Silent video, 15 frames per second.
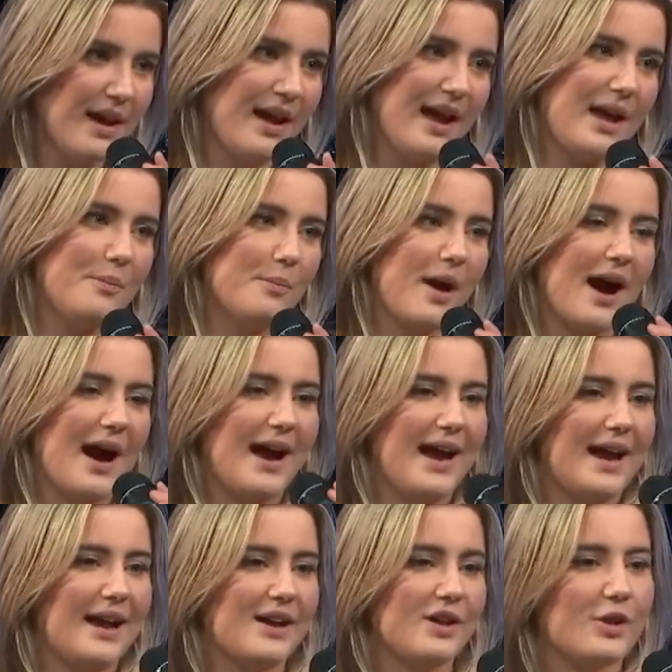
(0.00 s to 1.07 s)
And
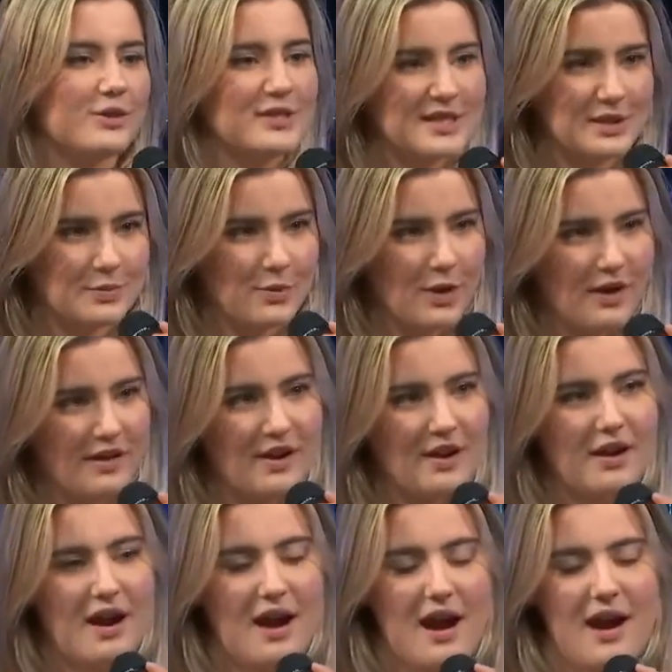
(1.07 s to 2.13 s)
my closest brother,
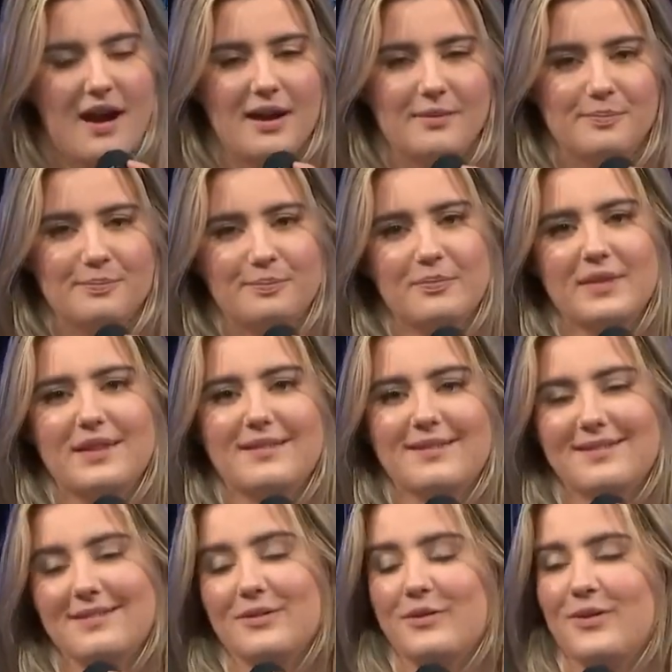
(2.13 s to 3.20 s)
um,
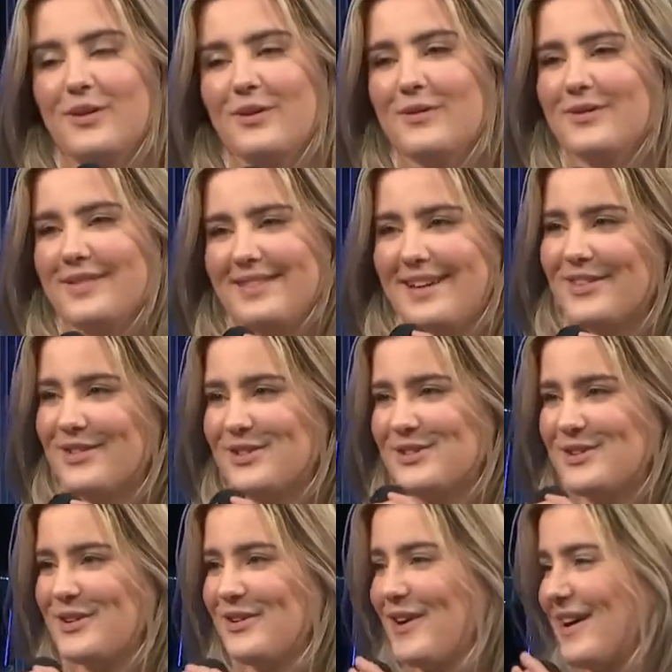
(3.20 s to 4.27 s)
well, the other
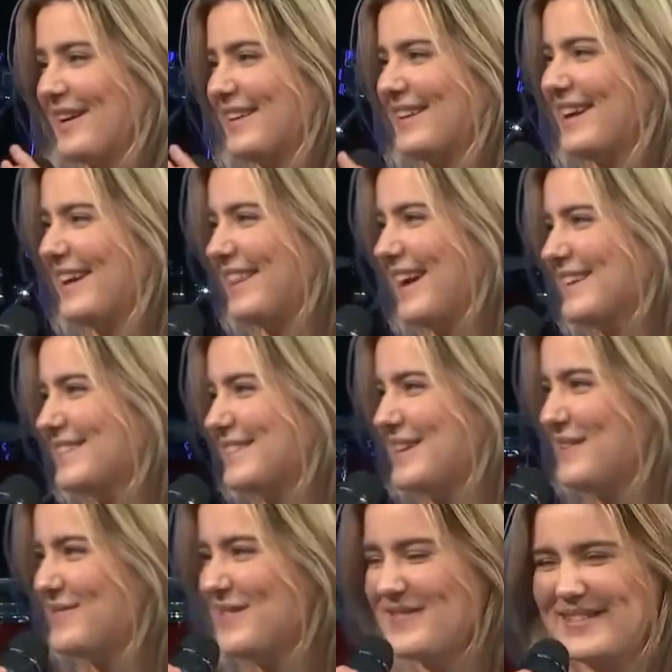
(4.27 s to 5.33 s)
two are not going to like that
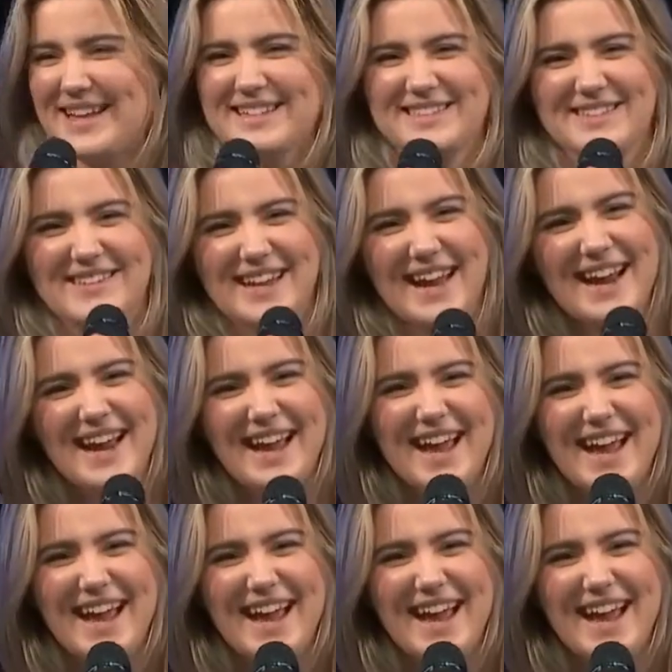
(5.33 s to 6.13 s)
statement, but that's okay.